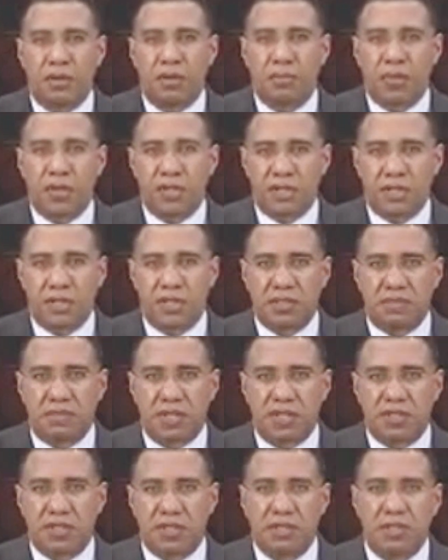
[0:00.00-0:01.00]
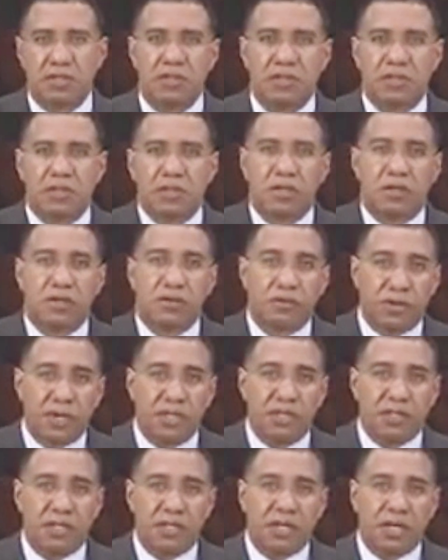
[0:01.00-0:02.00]
police divisions,
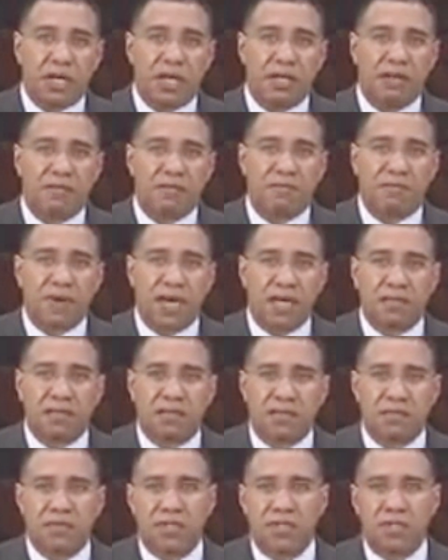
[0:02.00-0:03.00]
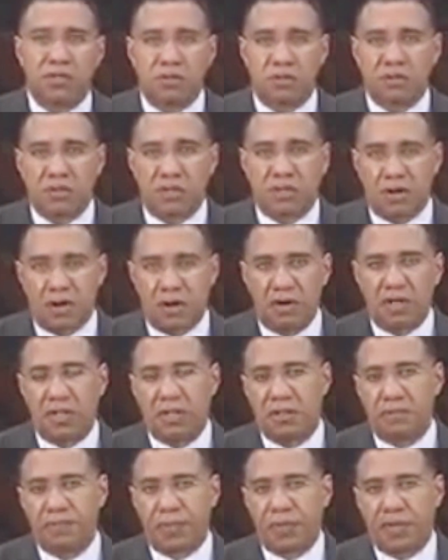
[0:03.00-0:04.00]
creating an effective security
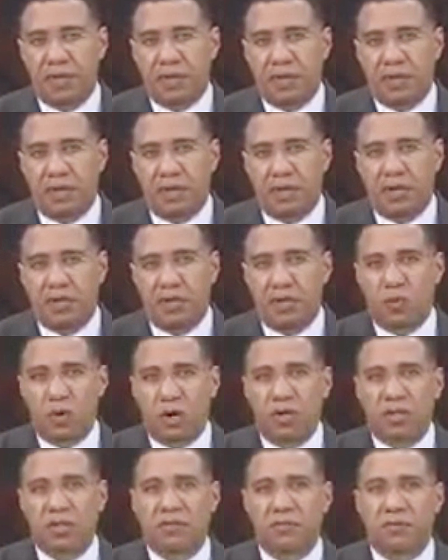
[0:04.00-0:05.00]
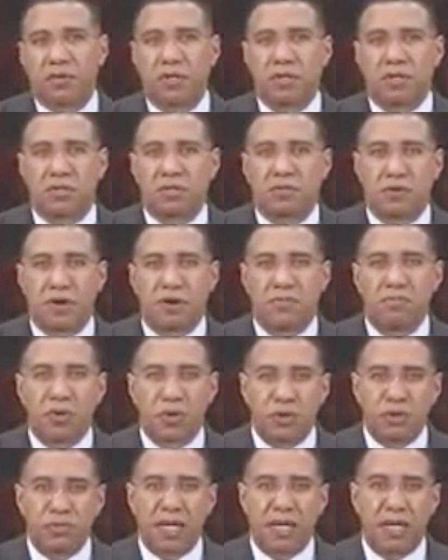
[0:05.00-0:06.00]
corridor along the waterfront from
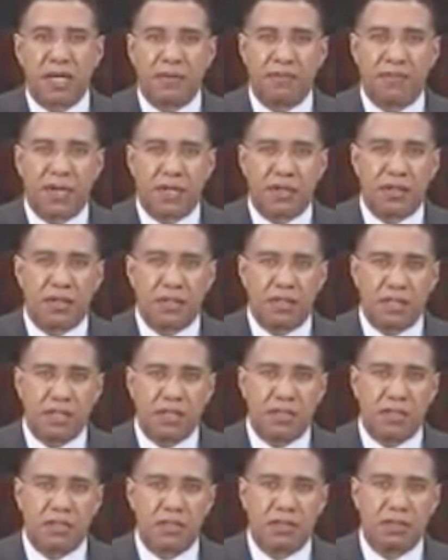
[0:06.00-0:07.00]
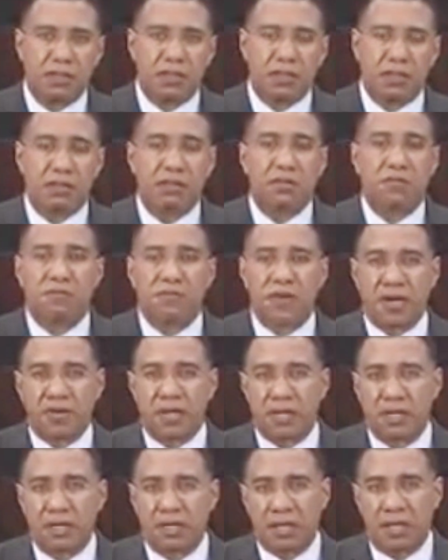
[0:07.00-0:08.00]
Bull Bay in the east to
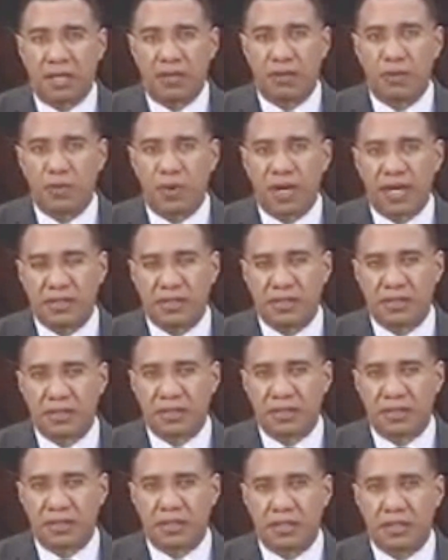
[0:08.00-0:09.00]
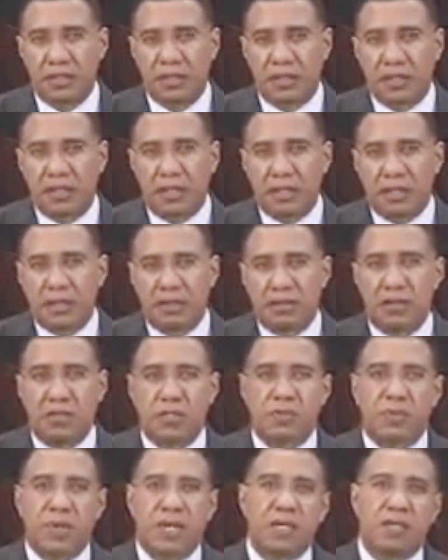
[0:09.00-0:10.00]
Ferry in the west. The
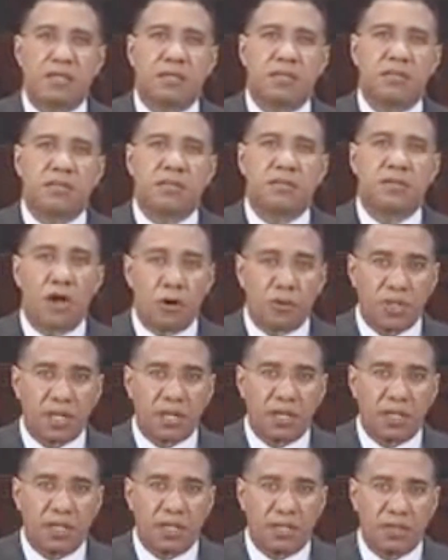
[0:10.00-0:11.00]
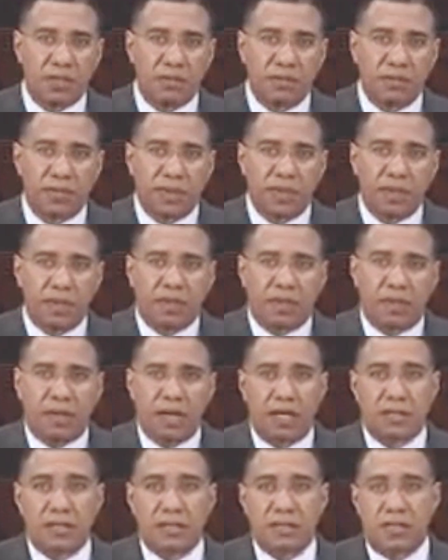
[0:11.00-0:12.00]
space now declared
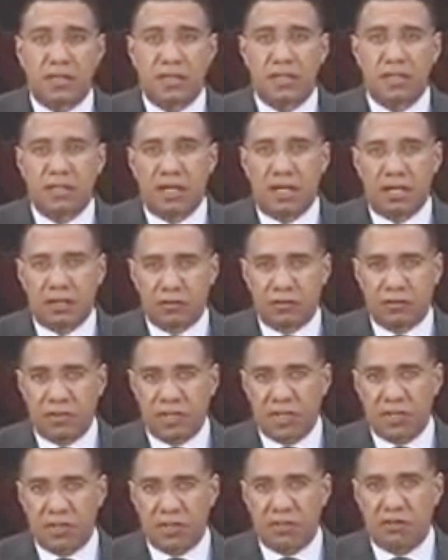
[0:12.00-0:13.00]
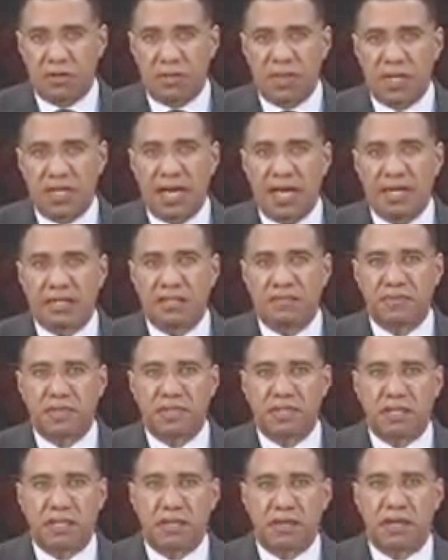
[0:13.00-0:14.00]
has seen increased criminal
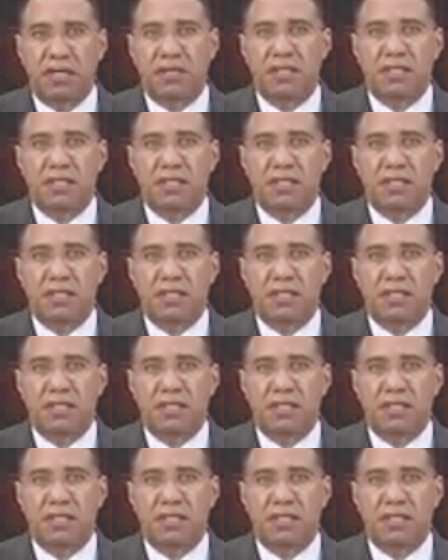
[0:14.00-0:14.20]
activity in the